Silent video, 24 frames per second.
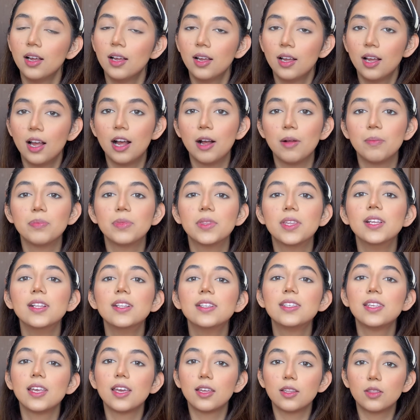Hum dil
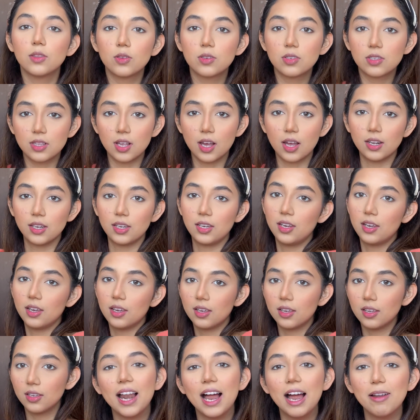se Hindustani
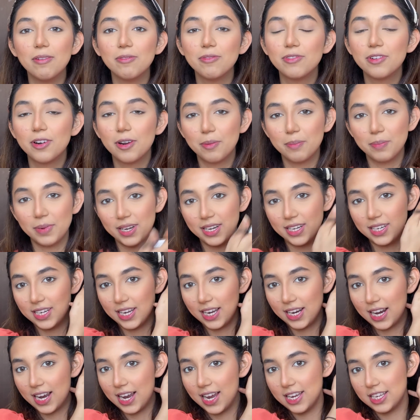hai. I'm from
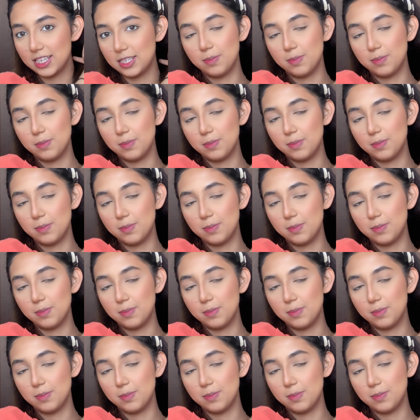India, guys.